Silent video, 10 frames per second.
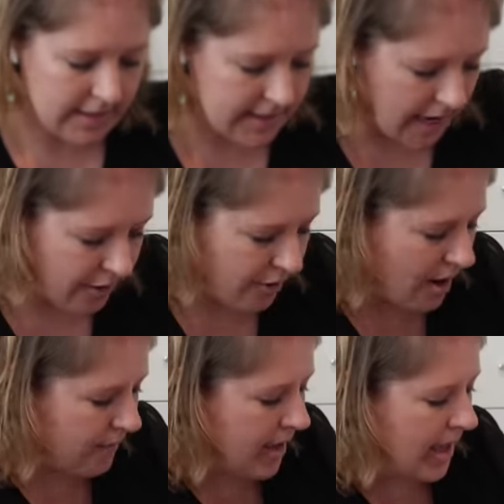container
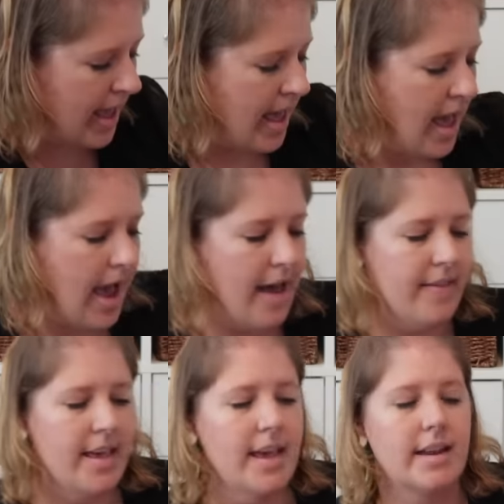of it.
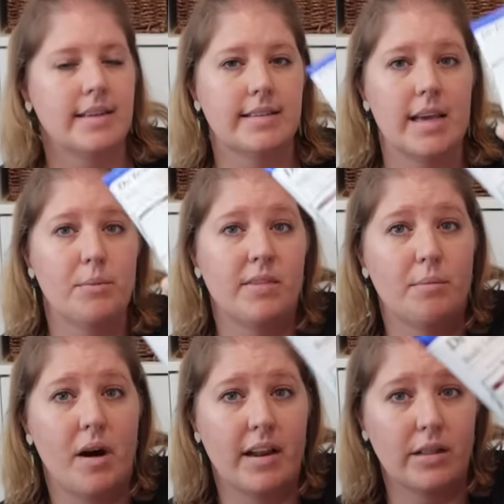And then same with the
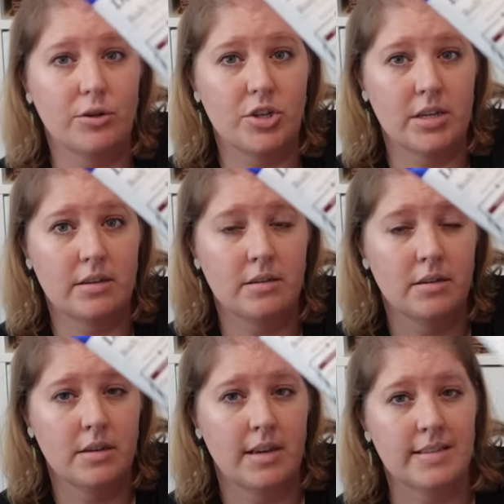body lotion
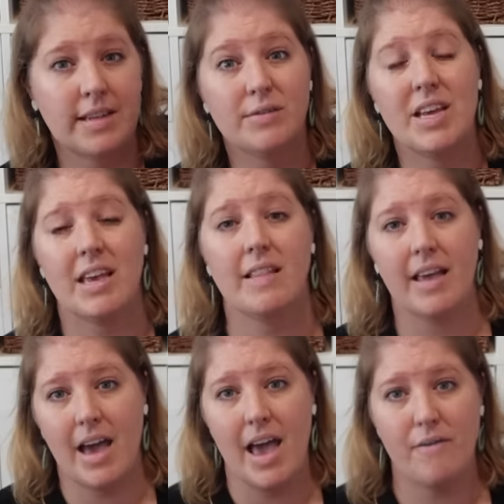instead of taking,
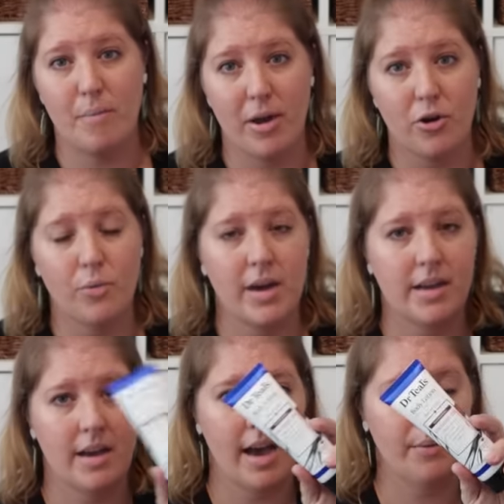like I have a bigger
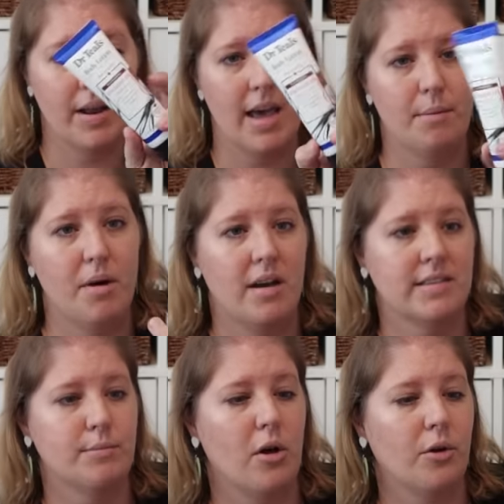one, I went ahead and bought a
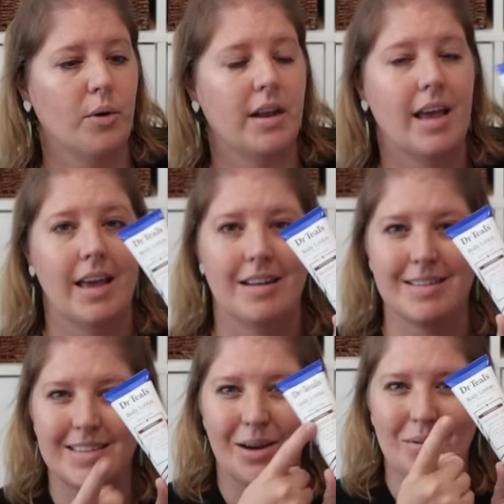smaller one and
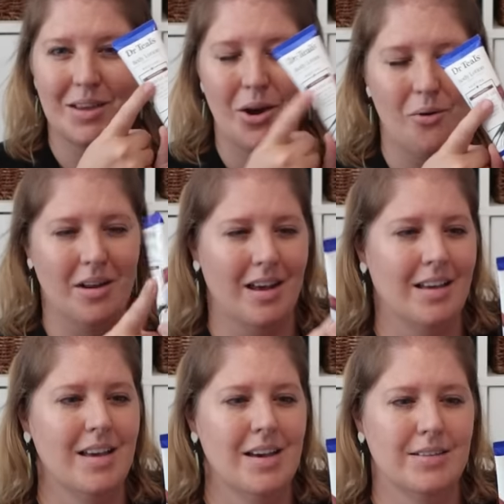stuck with the
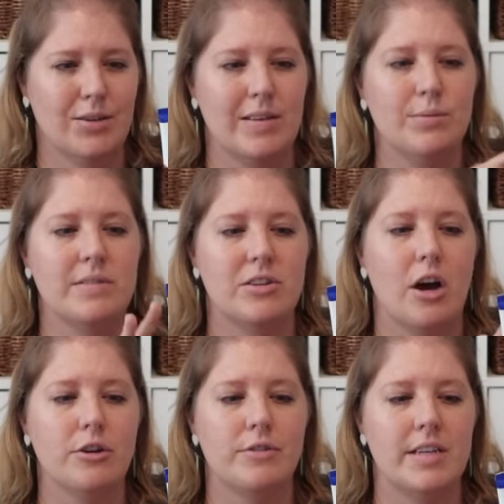coconut. So this one's
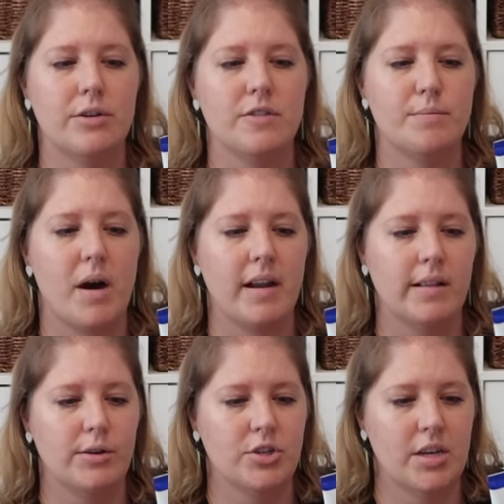Dr. Teal's Body
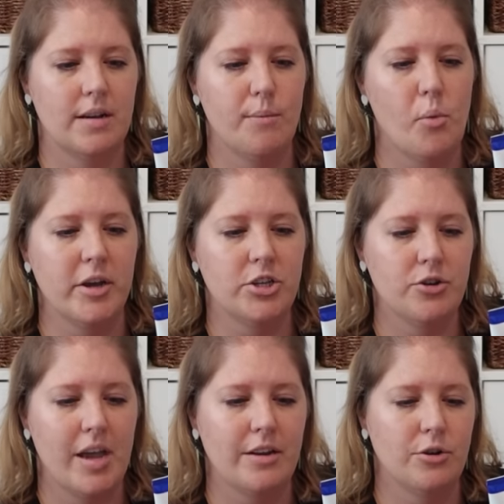Lotion
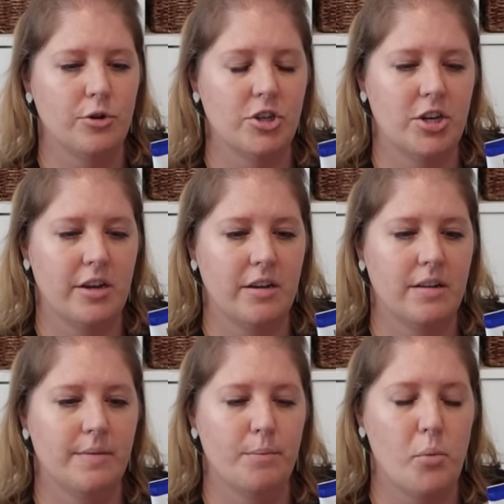Moisture and Nourishing,
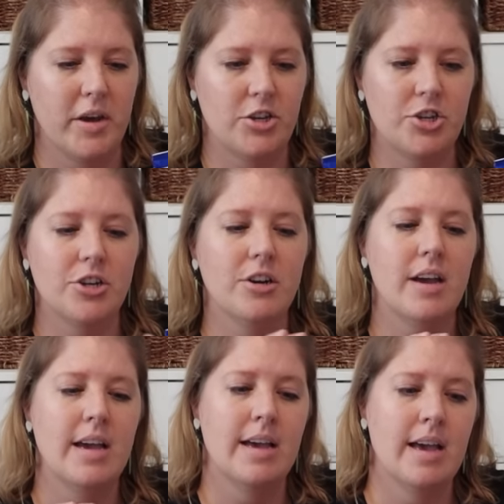Moisture